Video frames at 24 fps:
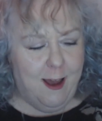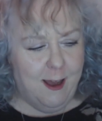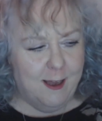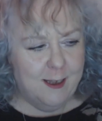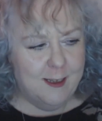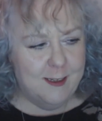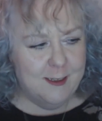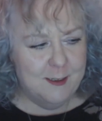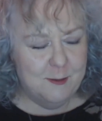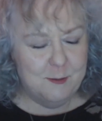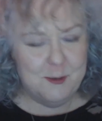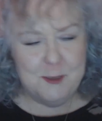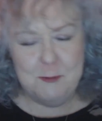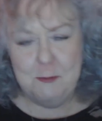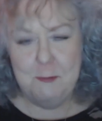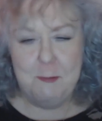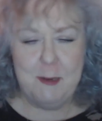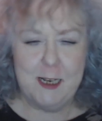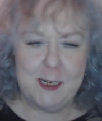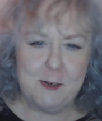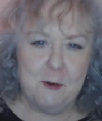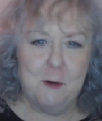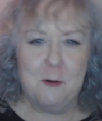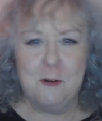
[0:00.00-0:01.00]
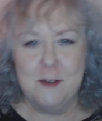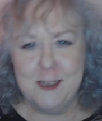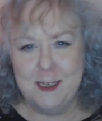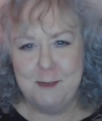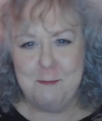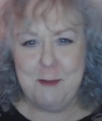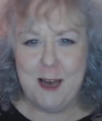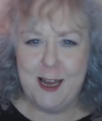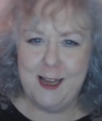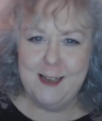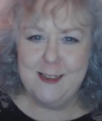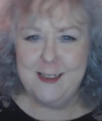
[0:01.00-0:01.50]
And I was a bit cocky
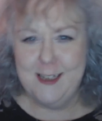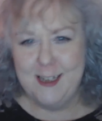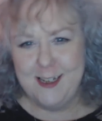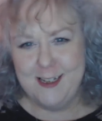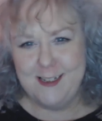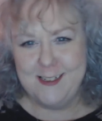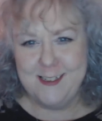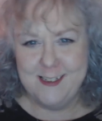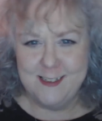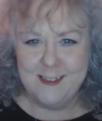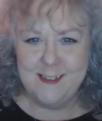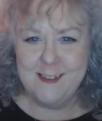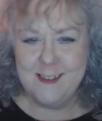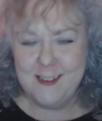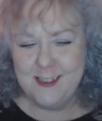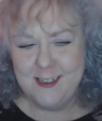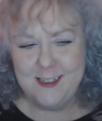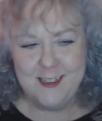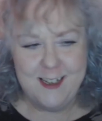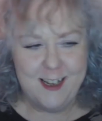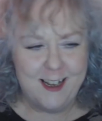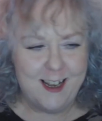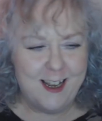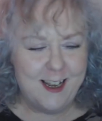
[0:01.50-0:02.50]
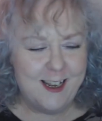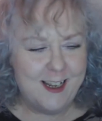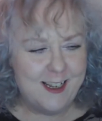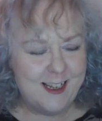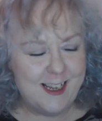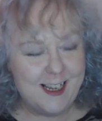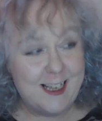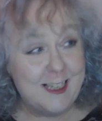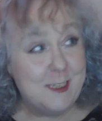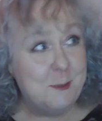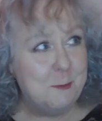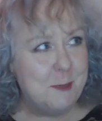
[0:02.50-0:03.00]
back then.
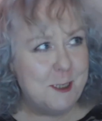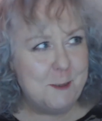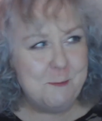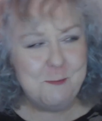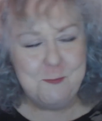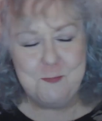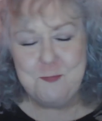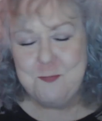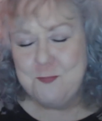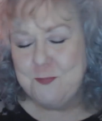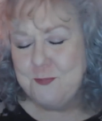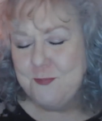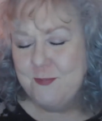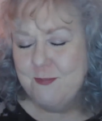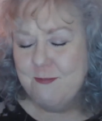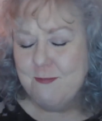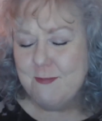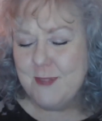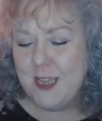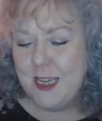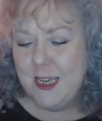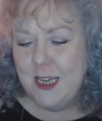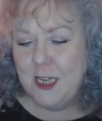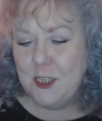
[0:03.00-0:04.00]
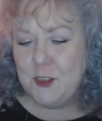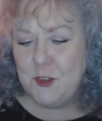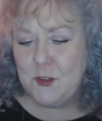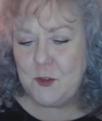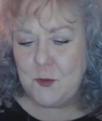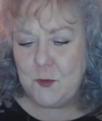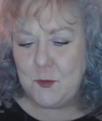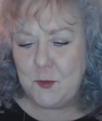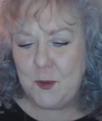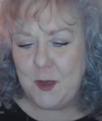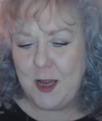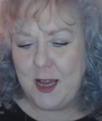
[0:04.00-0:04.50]
And anyway,
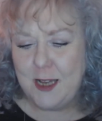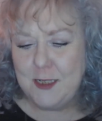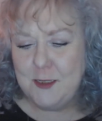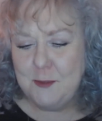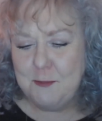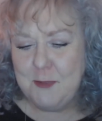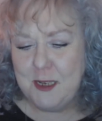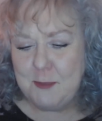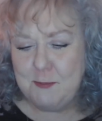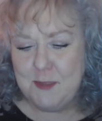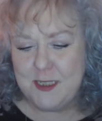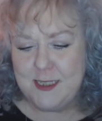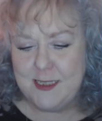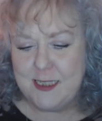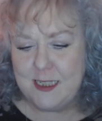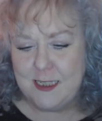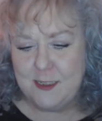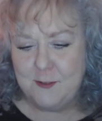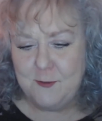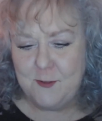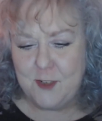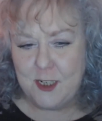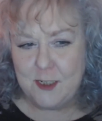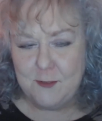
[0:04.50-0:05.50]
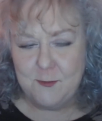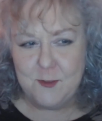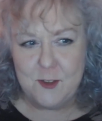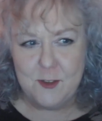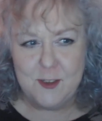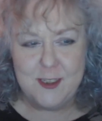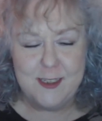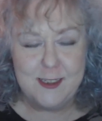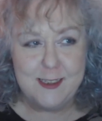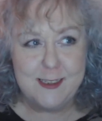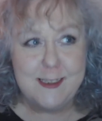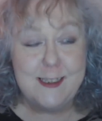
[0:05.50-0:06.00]
so I remember sitting in front of
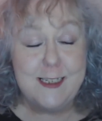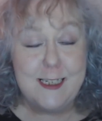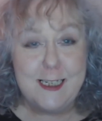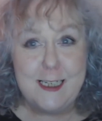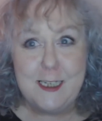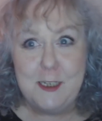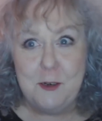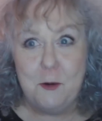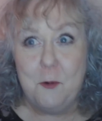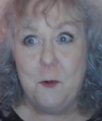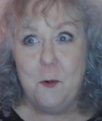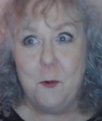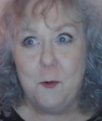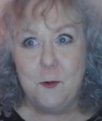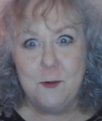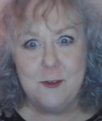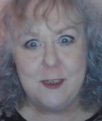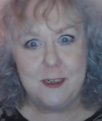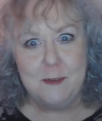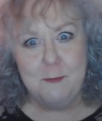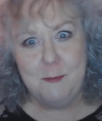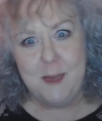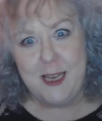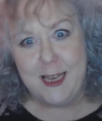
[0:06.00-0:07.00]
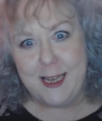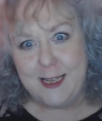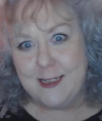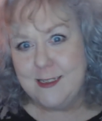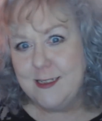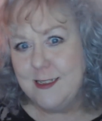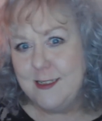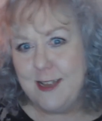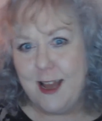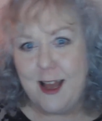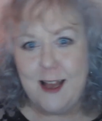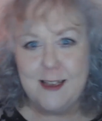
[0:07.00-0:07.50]
those three older
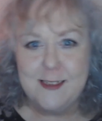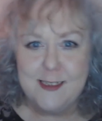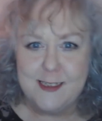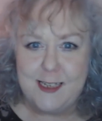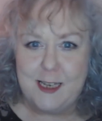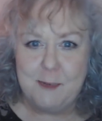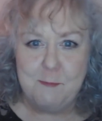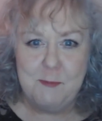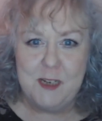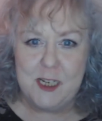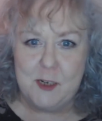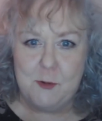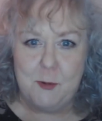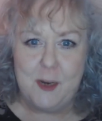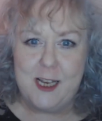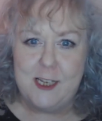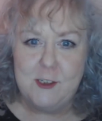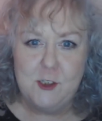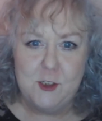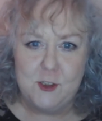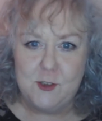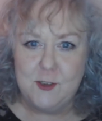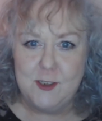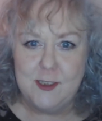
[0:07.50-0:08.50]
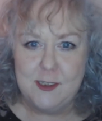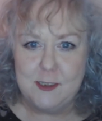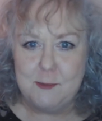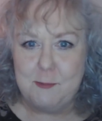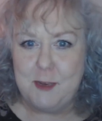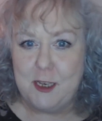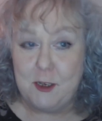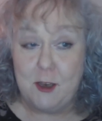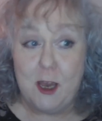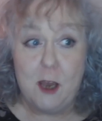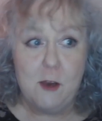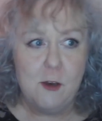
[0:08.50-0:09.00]
men asking me questions
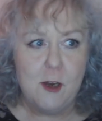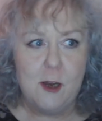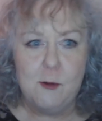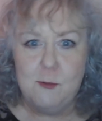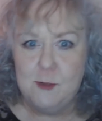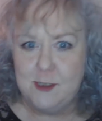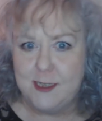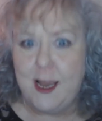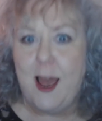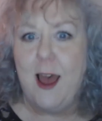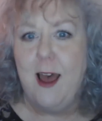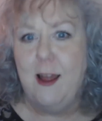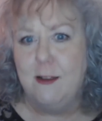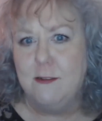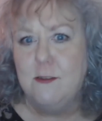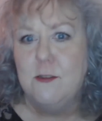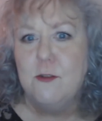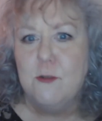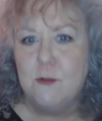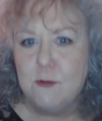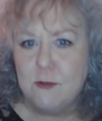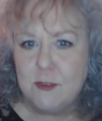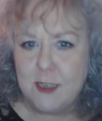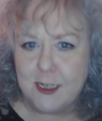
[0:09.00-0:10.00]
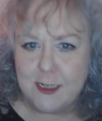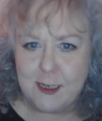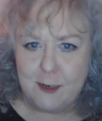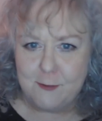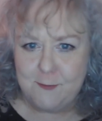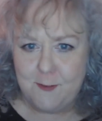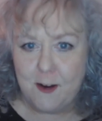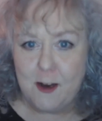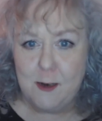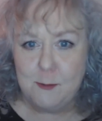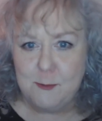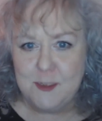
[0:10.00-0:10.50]
about how I would handle like a
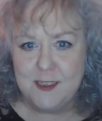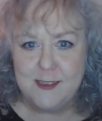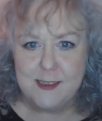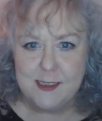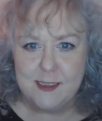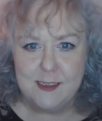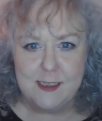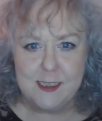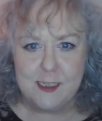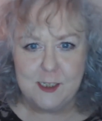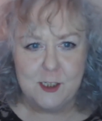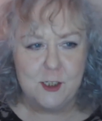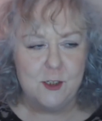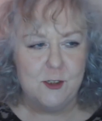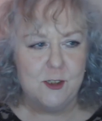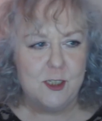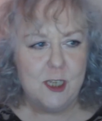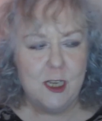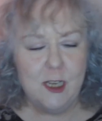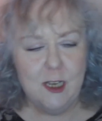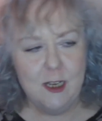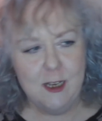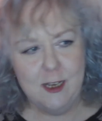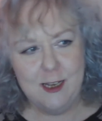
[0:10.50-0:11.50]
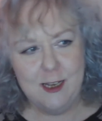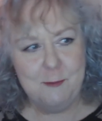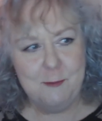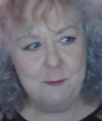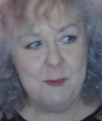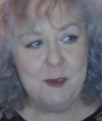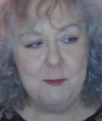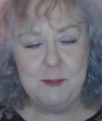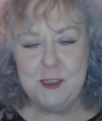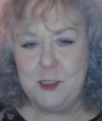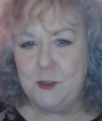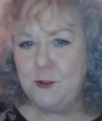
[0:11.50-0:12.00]
pharmacy that could
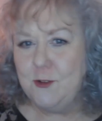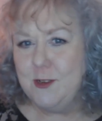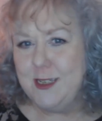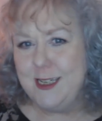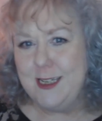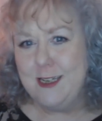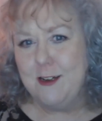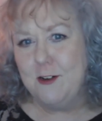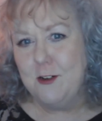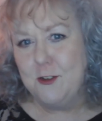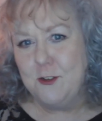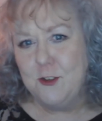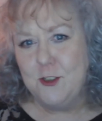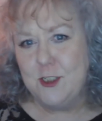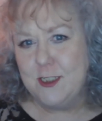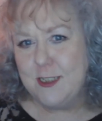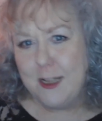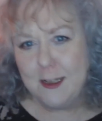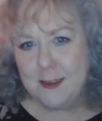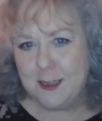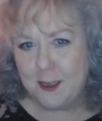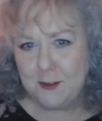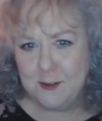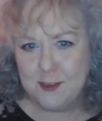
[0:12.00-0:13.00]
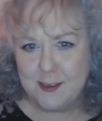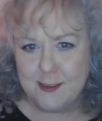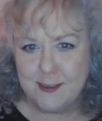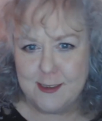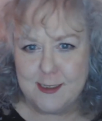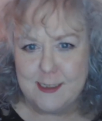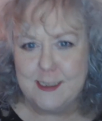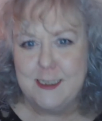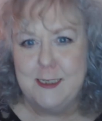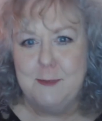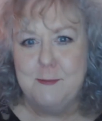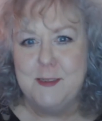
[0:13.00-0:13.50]
maybe do 800, 1,000
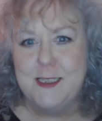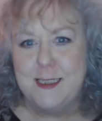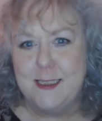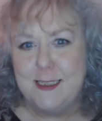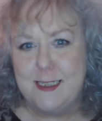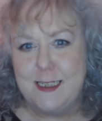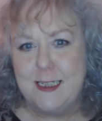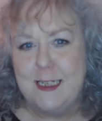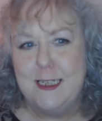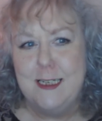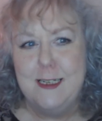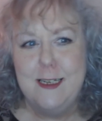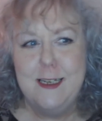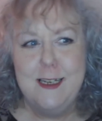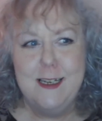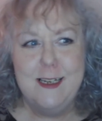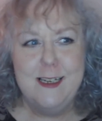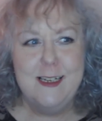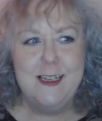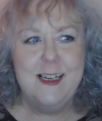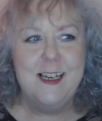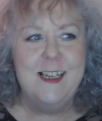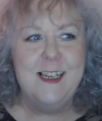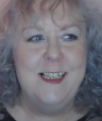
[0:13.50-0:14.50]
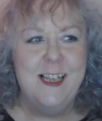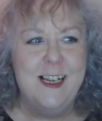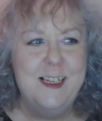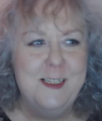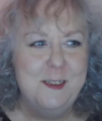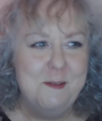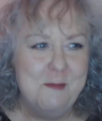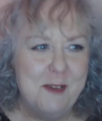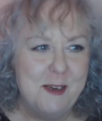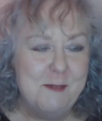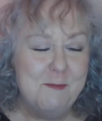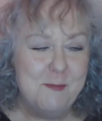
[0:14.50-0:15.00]
scripts a day. And I
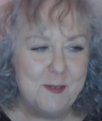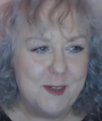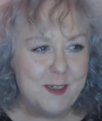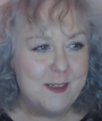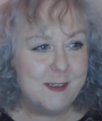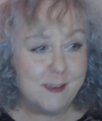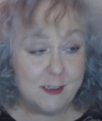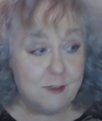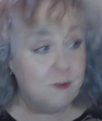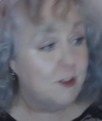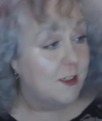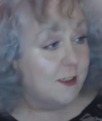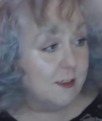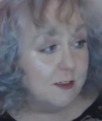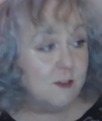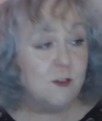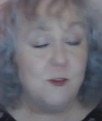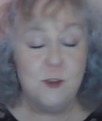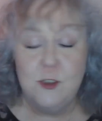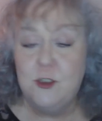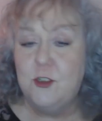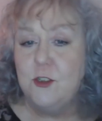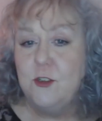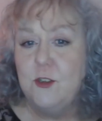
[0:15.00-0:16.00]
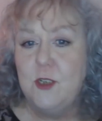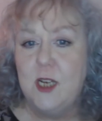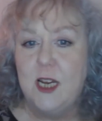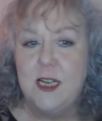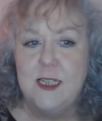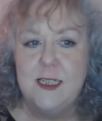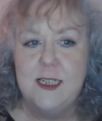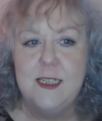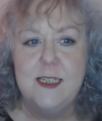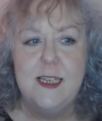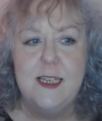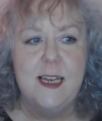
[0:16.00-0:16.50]
remember just going through it.
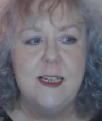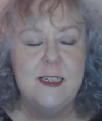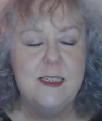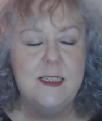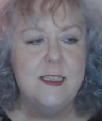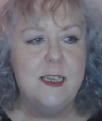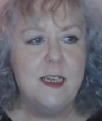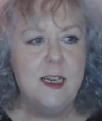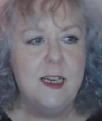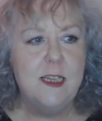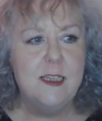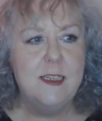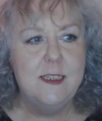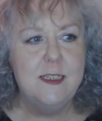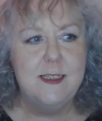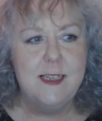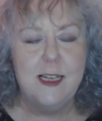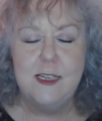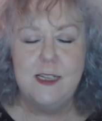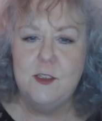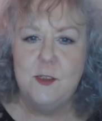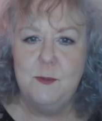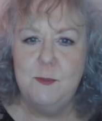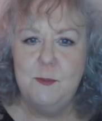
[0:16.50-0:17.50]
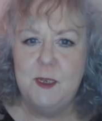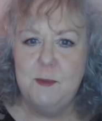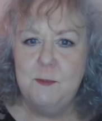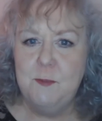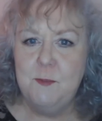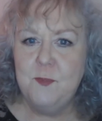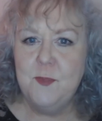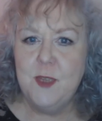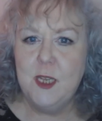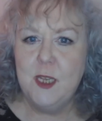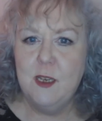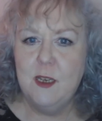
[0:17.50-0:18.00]
And at the end, they said to me,
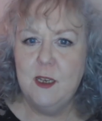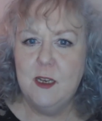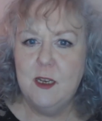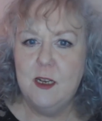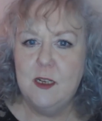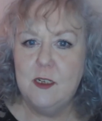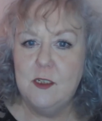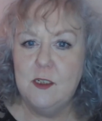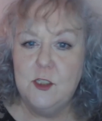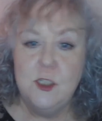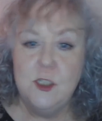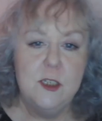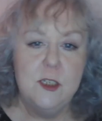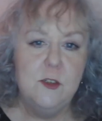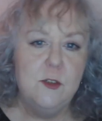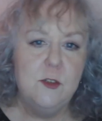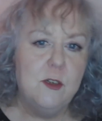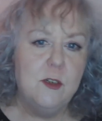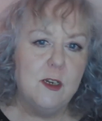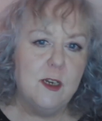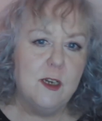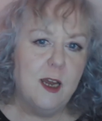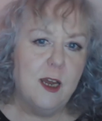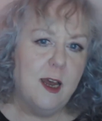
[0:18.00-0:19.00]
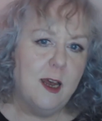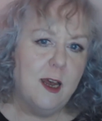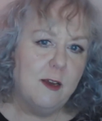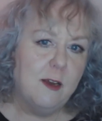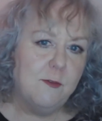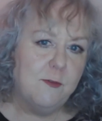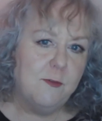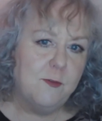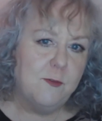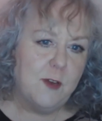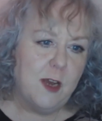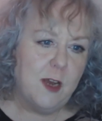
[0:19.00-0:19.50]
do you
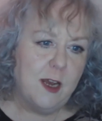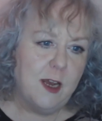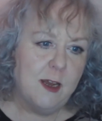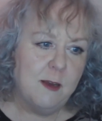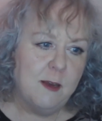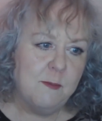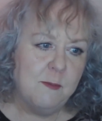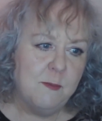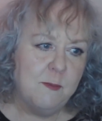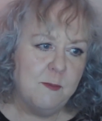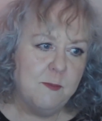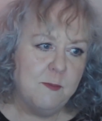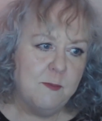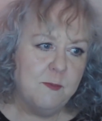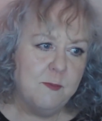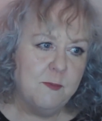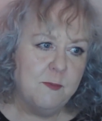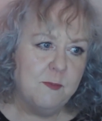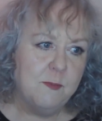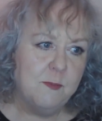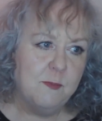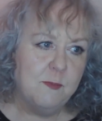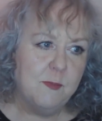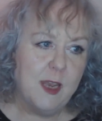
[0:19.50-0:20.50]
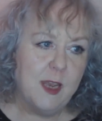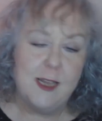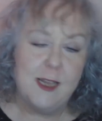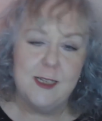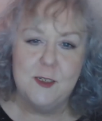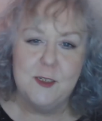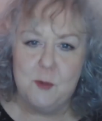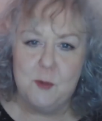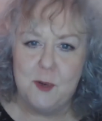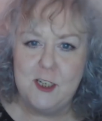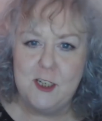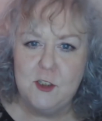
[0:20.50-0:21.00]
have
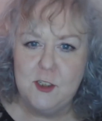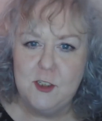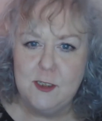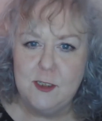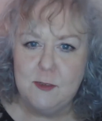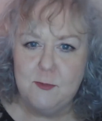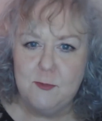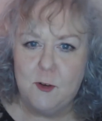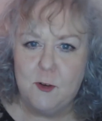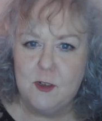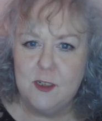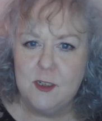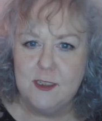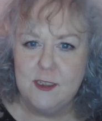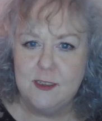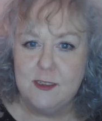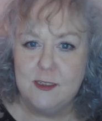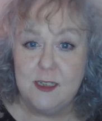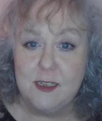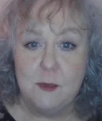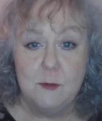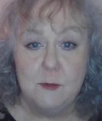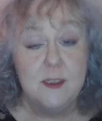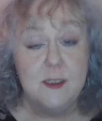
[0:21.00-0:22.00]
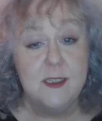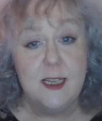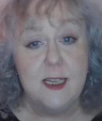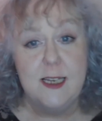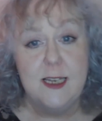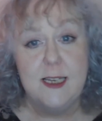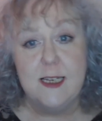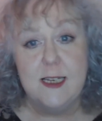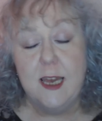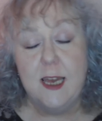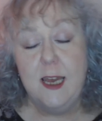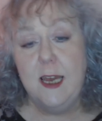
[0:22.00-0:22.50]
any questions for us? And I was
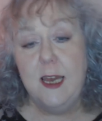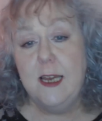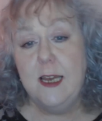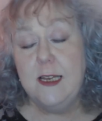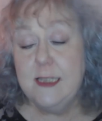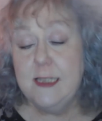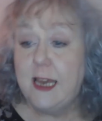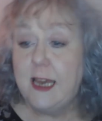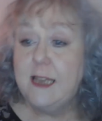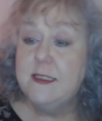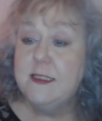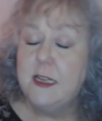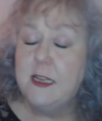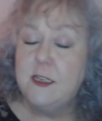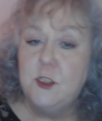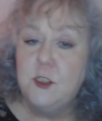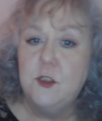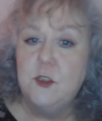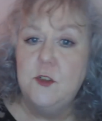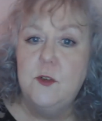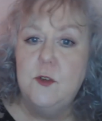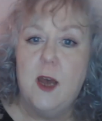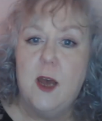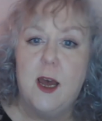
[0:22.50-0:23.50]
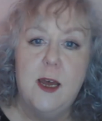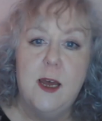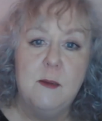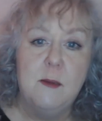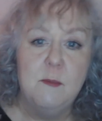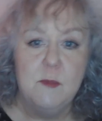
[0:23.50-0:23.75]
like, yes, I do.